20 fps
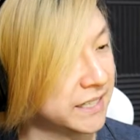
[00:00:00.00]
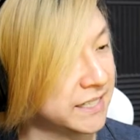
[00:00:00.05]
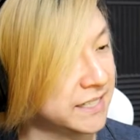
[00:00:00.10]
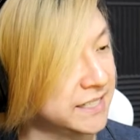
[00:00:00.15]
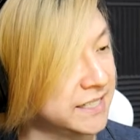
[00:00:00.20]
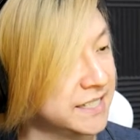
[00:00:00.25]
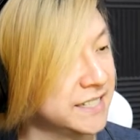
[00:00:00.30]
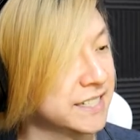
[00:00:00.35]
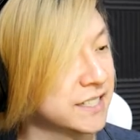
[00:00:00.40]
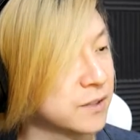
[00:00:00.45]

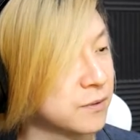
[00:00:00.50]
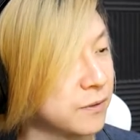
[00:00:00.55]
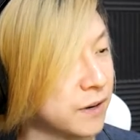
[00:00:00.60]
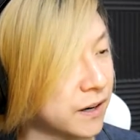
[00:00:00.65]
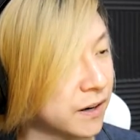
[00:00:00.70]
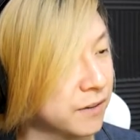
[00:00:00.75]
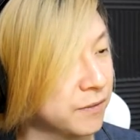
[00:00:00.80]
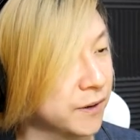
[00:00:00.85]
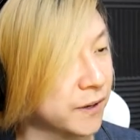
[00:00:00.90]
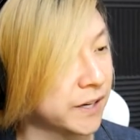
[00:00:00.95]
easy. It's
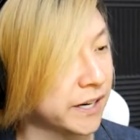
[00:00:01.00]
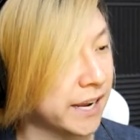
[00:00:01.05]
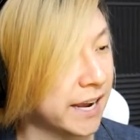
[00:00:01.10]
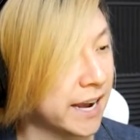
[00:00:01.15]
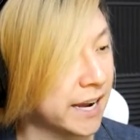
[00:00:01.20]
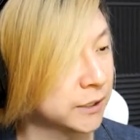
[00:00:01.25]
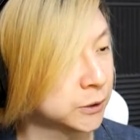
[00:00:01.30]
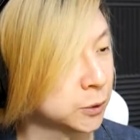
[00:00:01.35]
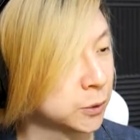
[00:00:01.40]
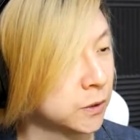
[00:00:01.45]
very, very
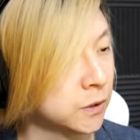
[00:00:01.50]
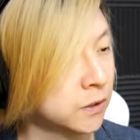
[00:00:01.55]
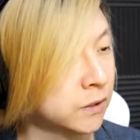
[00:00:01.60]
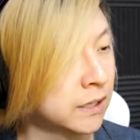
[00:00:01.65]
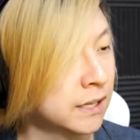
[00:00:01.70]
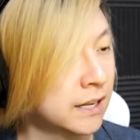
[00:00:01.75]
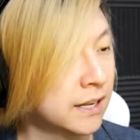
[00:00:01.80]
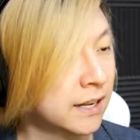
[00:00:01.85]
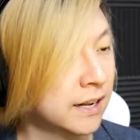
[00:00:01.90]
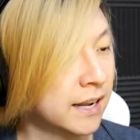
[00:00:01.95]
casual.
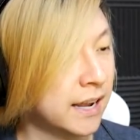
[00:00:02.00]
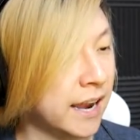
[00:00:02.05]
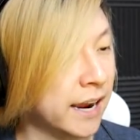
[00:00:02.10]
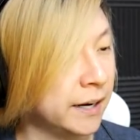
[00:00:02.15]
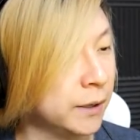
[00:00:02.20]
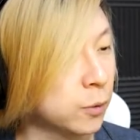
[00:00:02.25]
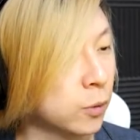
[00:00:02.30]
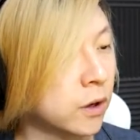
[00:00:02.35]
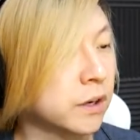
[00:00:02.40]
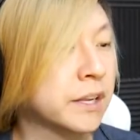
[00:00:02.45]

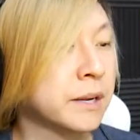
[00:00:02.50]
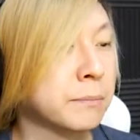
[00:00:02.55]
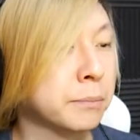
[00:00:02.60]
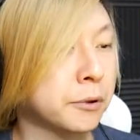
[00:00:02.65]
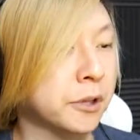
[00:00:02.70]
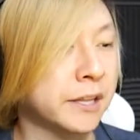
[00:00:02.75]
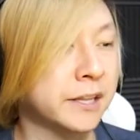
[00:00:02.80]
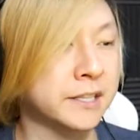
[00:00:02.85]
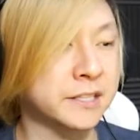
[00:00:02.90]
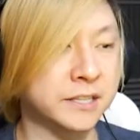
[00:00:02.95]
Anyone can
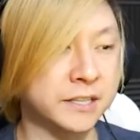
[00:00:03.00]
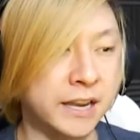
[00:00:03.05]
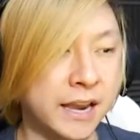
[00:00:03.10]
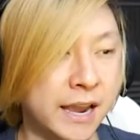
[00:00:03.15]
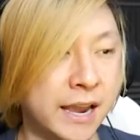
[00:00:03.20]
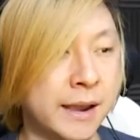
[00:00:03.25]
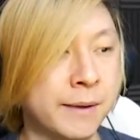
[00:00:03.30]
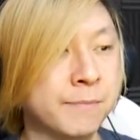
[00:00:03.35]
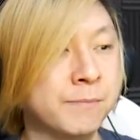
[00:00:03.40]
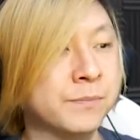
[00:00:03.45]
play this
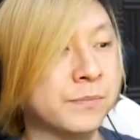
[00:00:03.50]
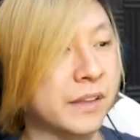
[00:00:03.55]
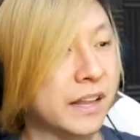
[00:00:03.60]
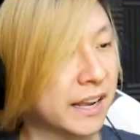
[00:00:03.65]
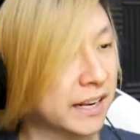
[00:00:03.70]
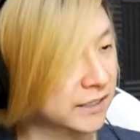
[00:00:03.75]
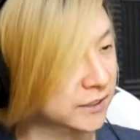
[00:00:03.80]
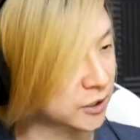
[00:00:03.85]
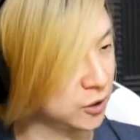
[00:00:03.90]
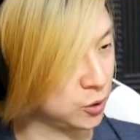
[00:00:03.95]
game
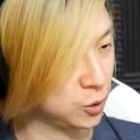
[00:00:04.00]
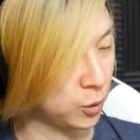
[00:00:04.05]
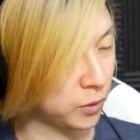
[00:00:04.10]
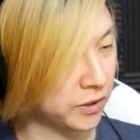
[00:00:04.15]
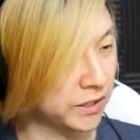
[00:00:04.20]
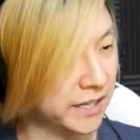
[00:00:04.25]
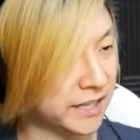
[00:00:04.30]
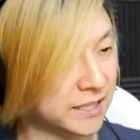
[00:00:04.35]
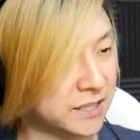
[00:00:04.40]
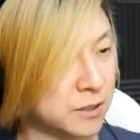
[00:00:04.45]
and just sort
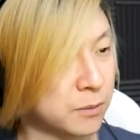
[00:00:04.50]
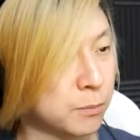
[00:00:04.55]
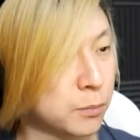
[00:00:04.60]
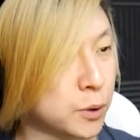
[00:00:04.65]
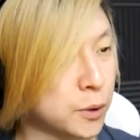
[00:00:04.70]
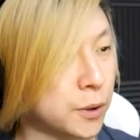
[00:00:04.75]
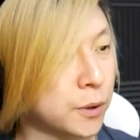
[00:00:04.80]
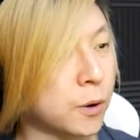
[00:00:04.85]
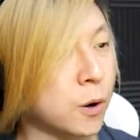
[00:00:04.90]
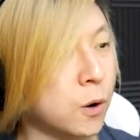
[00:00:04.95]
of get some
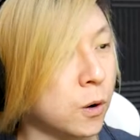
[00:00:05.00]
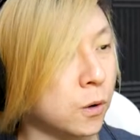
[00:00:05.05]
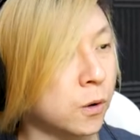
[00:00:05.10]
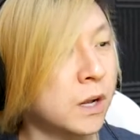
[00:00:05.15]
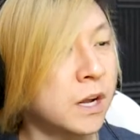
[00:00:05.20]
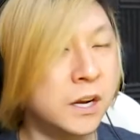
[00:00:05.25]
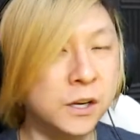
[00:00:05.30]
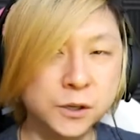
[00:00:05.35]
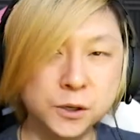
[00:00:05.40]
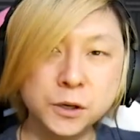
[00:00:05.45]

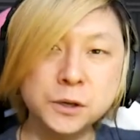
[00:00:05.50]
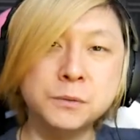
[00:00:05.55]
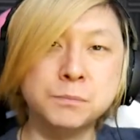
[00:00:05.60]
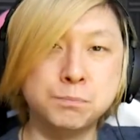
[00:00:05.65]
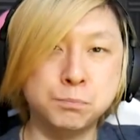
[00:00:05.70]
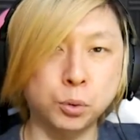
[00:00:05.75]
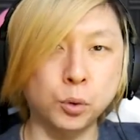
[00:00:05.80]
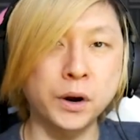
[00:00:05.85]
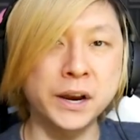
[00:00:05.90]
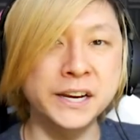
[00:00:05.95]

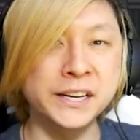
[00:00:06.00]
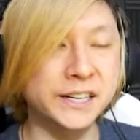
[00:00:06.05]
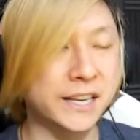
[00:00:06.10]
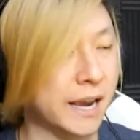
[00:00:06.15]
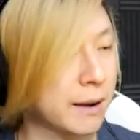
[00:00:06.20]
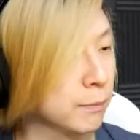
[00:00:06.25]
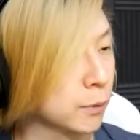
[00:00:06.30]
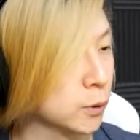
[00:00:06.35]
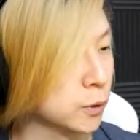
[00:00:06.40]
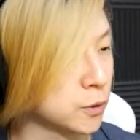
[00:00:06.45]
good brain
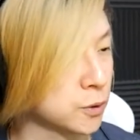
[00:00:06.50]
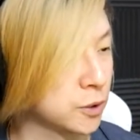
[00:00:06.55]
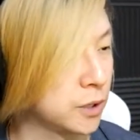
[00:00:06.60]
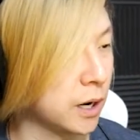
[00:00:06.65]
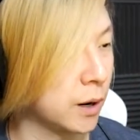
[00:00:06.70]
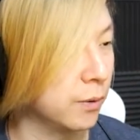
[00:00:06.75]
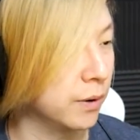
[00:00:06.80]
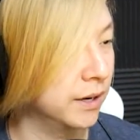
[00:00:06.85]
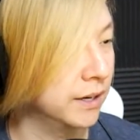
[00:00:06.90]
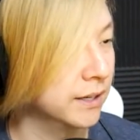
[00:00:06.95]
chemicals
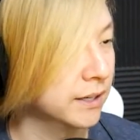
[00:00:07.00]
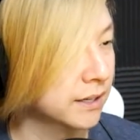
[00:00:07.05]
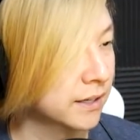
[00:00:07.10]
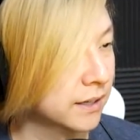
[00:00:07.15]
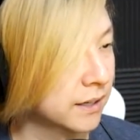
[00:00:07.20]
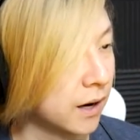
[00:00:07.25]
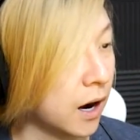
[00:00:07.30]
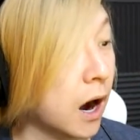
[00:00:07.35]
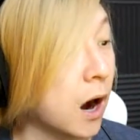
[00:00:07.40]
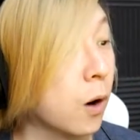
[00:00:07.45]
going.
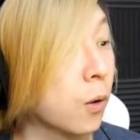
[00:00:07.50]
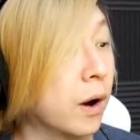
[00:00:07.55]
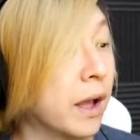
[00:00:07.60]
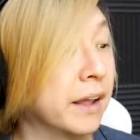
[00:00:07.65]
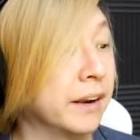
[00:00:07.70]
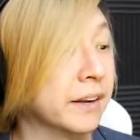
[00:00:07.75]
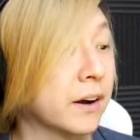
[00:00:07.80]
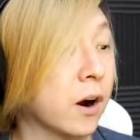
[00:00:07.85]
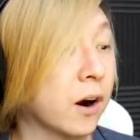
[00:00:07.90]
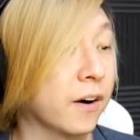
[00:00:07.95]
Oh,
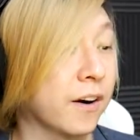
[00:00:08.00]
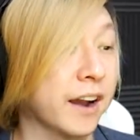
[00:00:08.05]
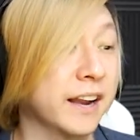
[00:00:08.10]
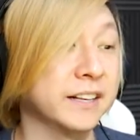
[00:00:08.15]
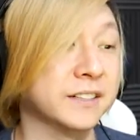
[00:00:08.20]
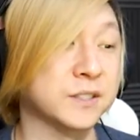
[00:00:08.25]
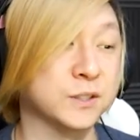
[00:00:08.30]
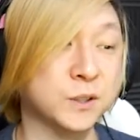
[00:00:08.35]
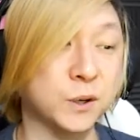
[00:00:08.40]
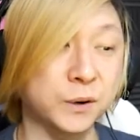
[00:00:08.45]
and all
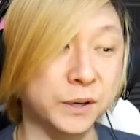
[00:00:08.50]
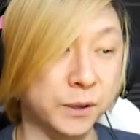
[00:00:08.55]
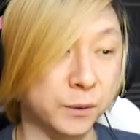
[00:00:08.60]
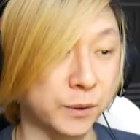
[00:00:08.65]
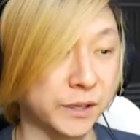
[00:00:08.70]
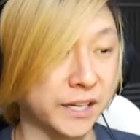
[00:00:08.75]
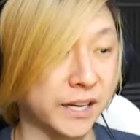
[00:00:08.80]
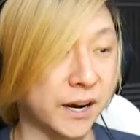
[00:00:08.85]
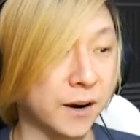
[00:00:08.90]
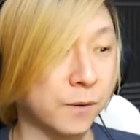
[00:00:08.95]
right, so here
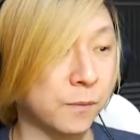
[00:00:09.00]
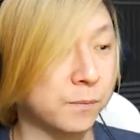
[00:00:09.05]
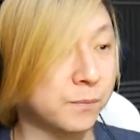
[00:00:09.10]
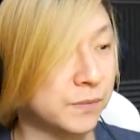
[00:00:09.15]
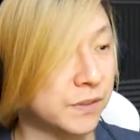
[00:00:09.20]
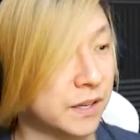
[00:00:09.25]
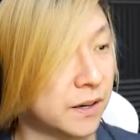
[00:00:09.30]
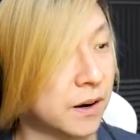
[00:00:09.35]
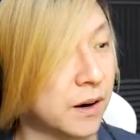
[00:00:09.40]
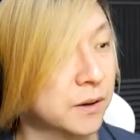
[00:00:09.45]
we go.
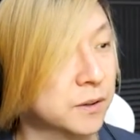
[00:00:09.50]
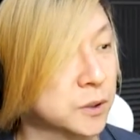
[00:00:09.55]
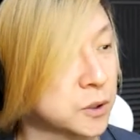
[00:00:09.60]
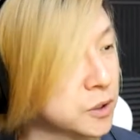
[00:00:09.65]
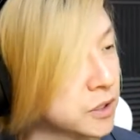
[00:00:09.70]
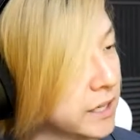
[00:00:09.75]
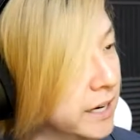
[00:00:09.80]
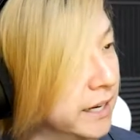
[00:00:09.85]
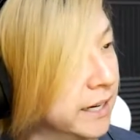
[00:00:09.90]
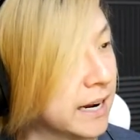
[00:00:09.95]
You know, I was
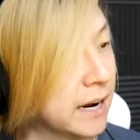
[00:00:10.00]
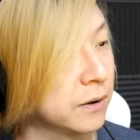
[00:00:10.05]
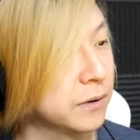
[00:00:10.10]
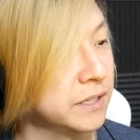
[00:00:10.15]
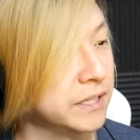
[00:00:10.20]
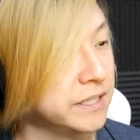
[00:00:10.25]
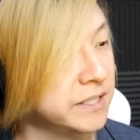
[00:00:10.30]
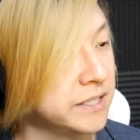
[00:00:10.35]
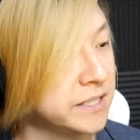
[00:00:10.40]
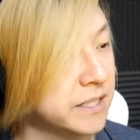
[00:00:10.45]
just saying how
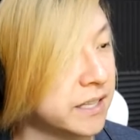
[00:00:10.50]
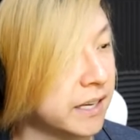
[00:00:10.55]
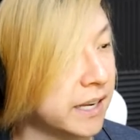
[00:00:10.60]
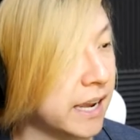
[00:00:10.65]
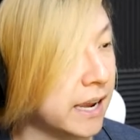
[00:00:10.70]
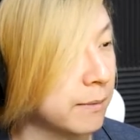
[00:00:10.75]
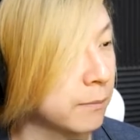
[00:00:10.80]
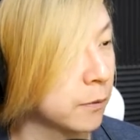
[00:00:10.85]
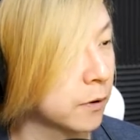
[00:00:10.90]
easy the game